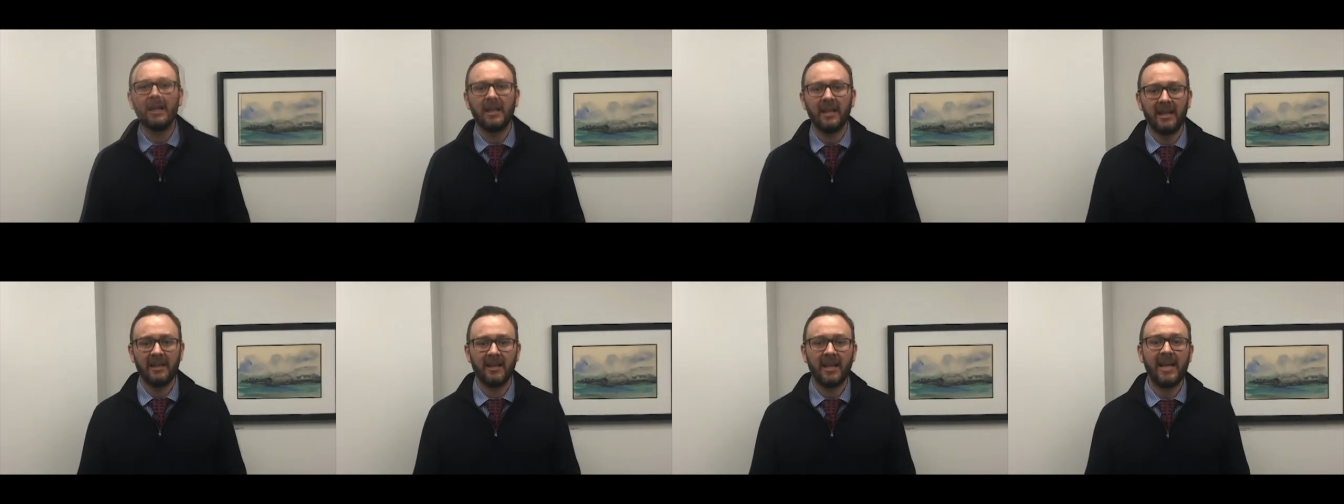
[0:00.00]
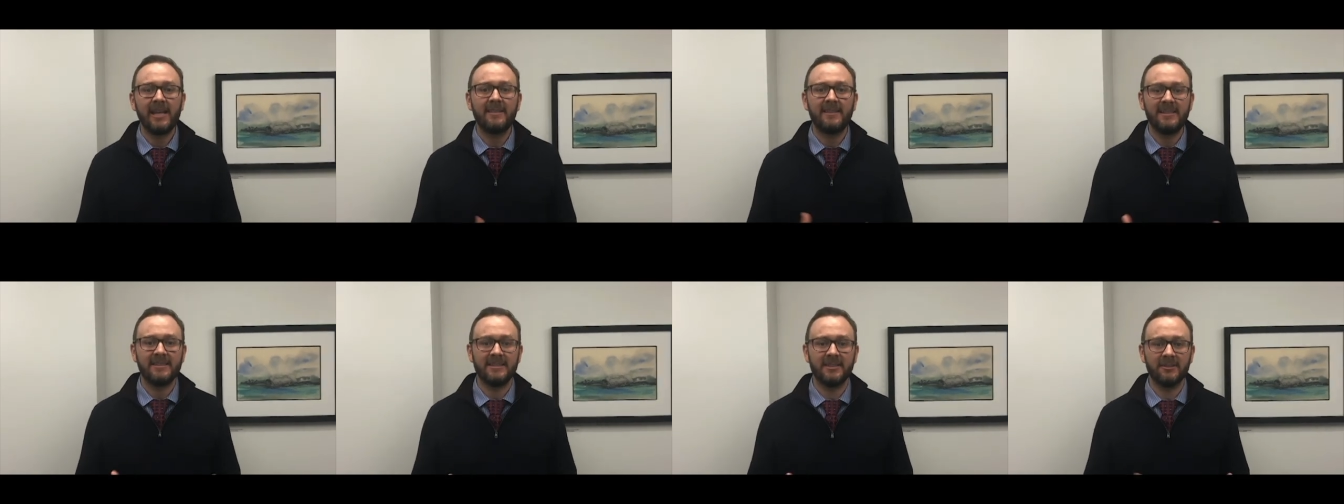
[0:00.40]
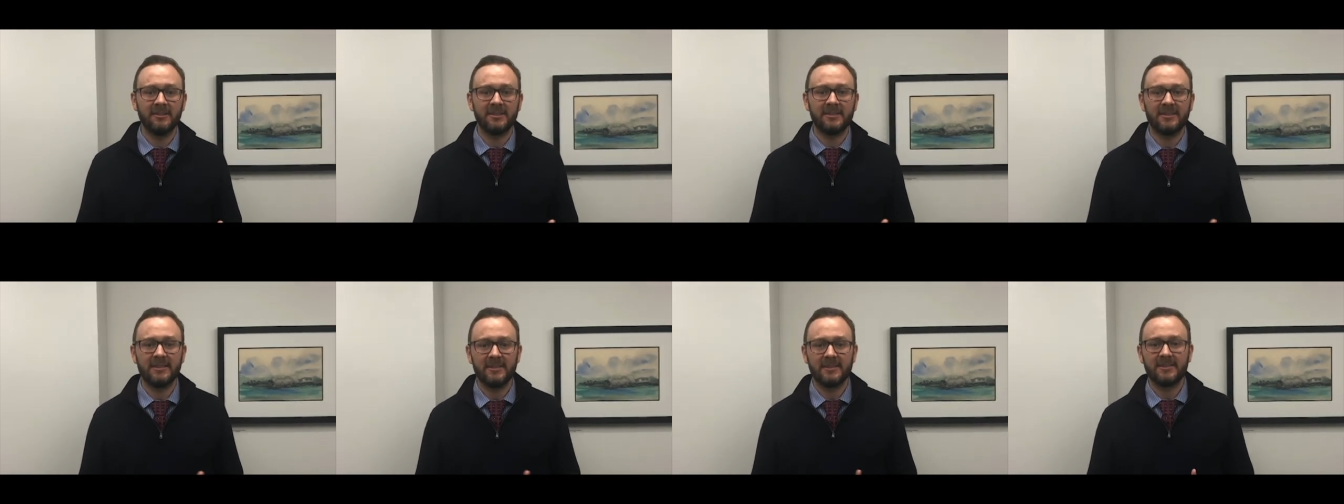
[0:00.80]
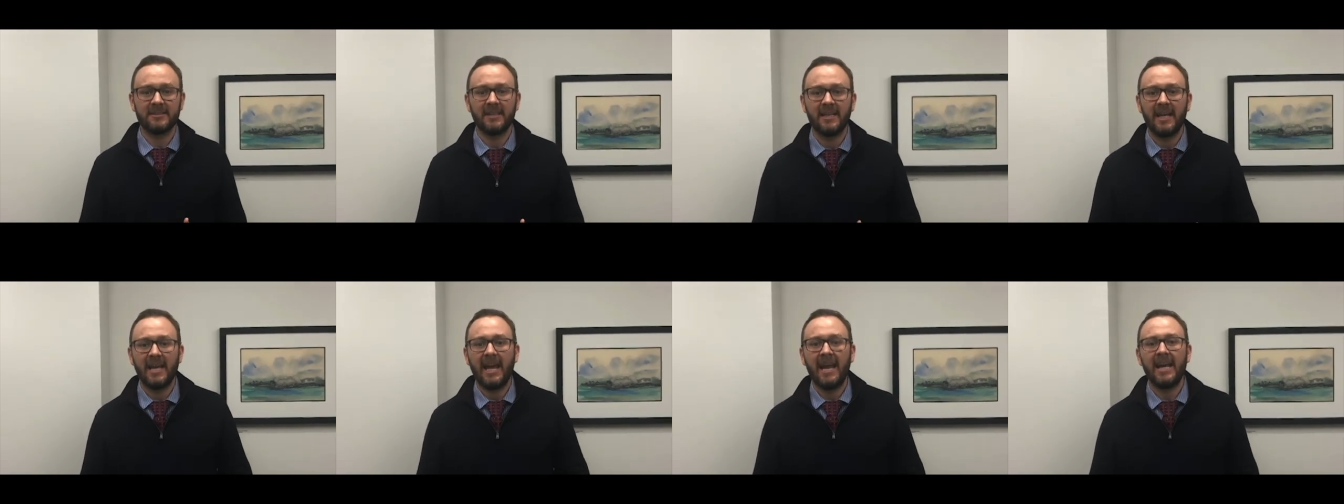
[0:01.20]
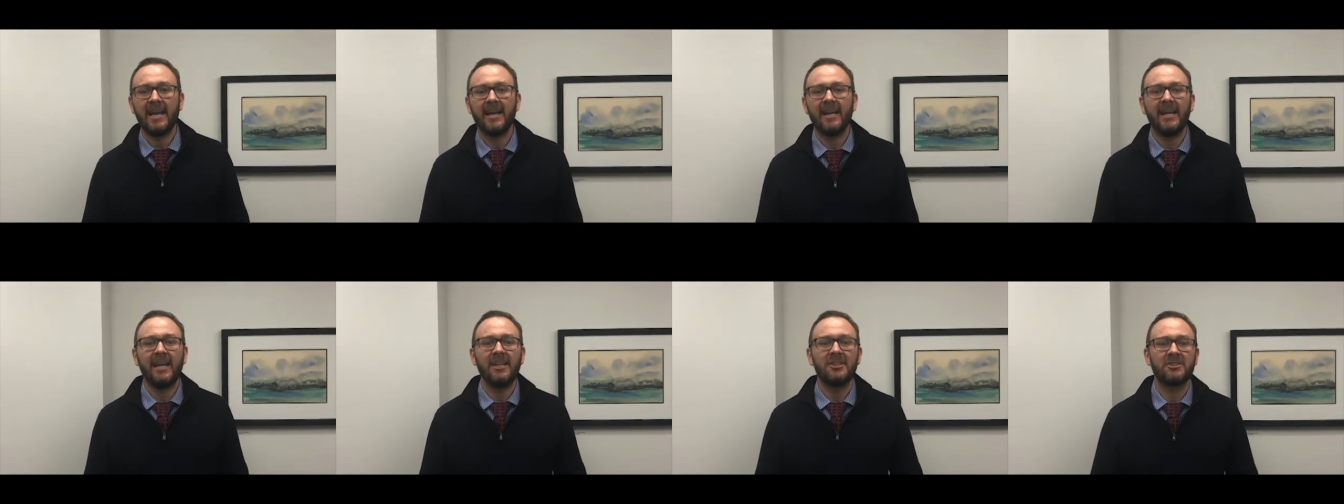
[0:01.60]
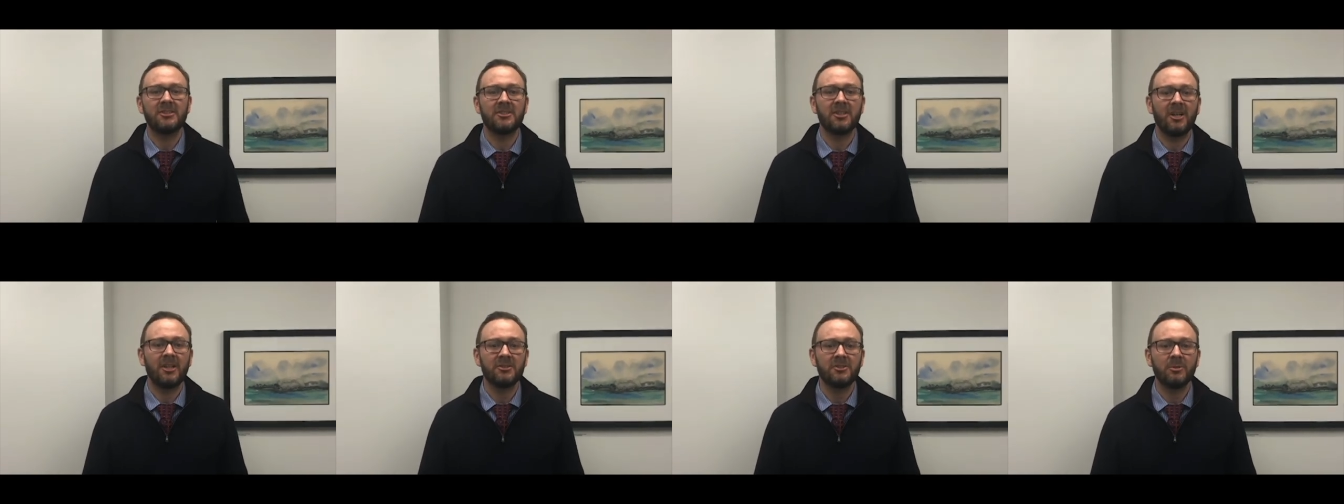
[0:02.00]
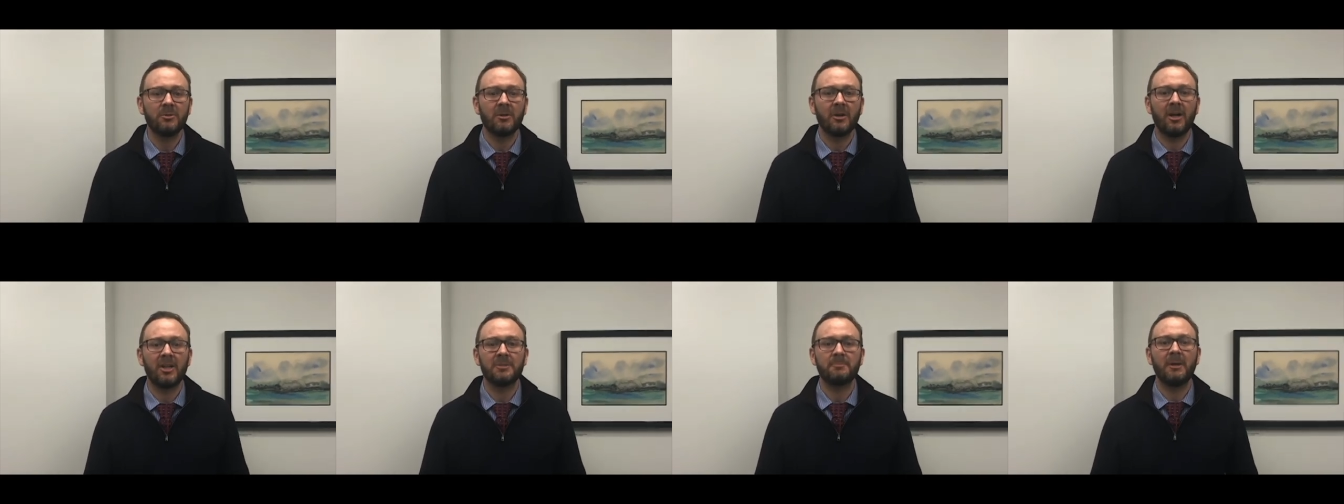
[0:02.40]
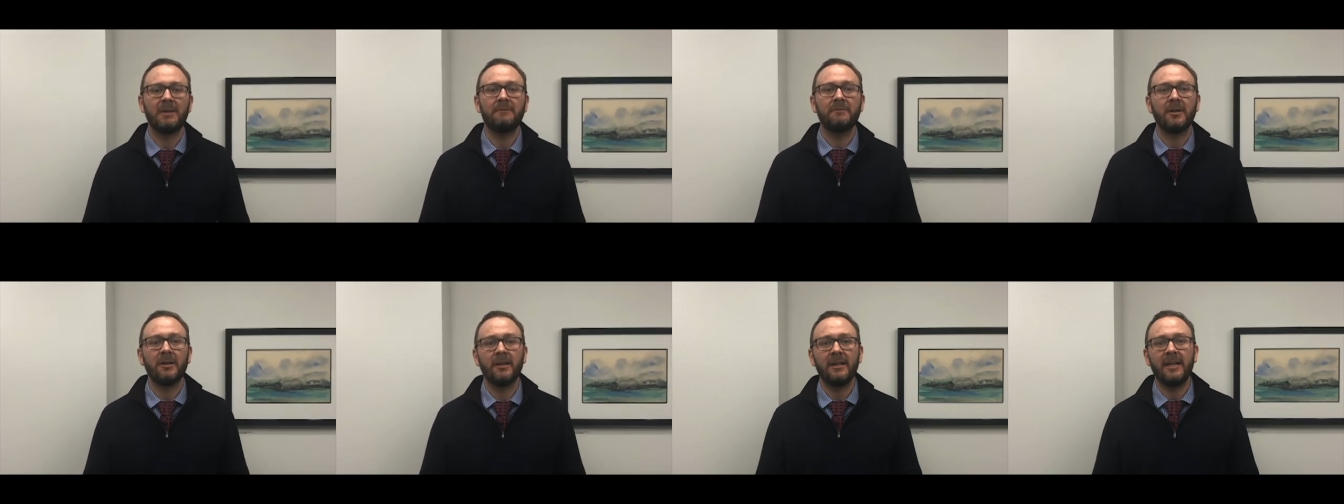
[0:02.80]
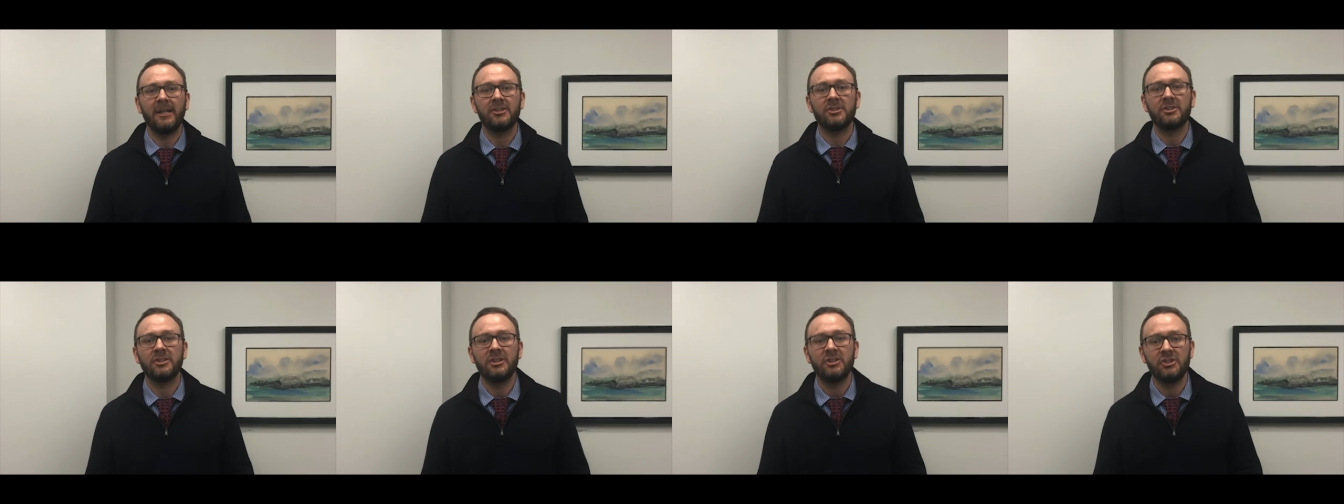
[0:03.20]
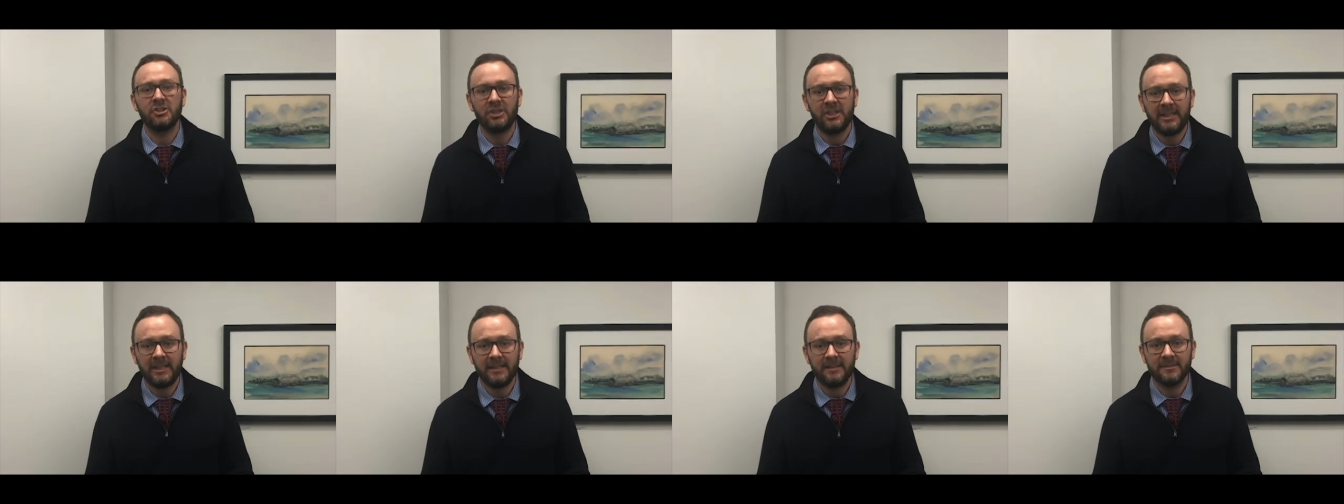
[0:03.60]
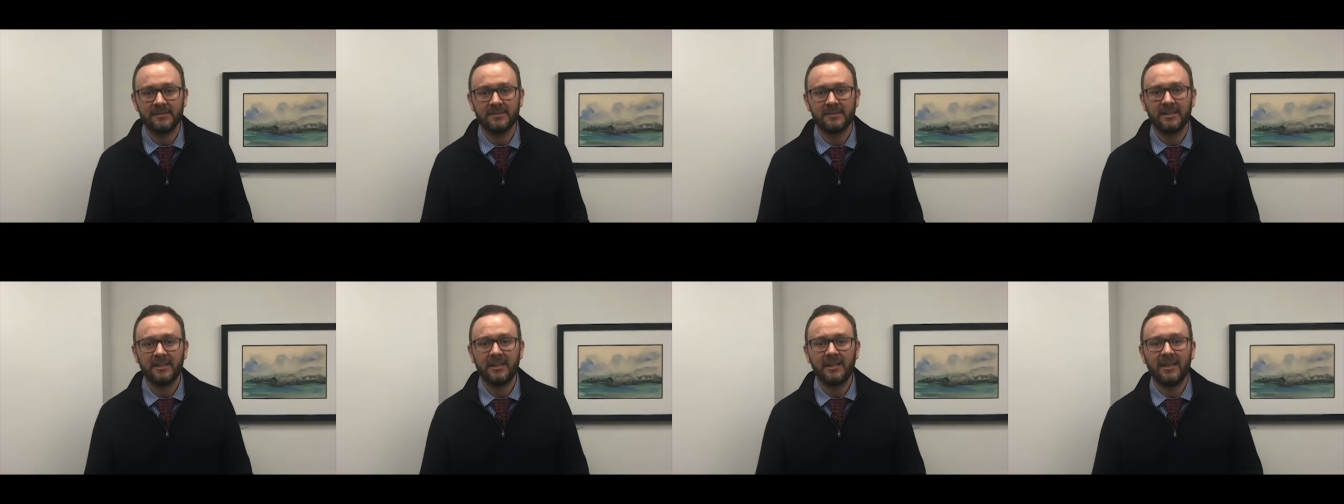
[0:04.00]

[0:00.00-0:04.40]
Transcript: And like these illnesses, AIH is also caused by variation in genes,